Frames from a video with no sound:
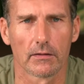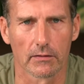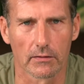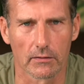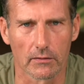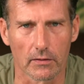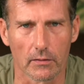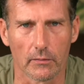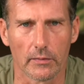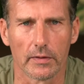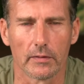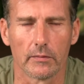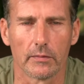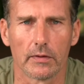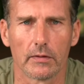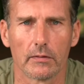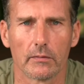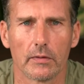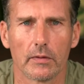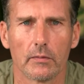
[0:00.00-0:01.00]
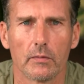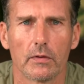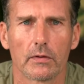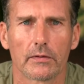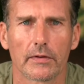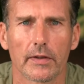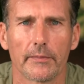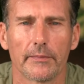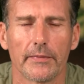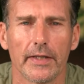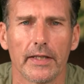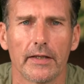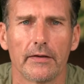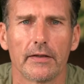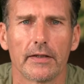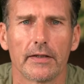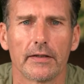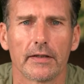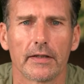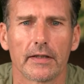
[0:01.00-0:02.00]
So we walked up there,
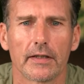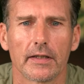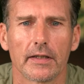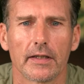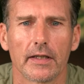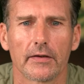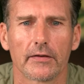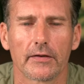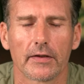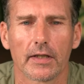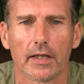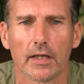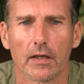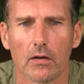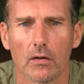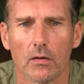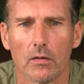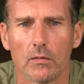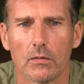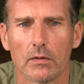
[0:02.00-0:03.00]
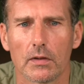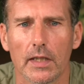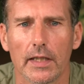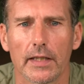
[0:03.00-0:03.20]
and I said hello,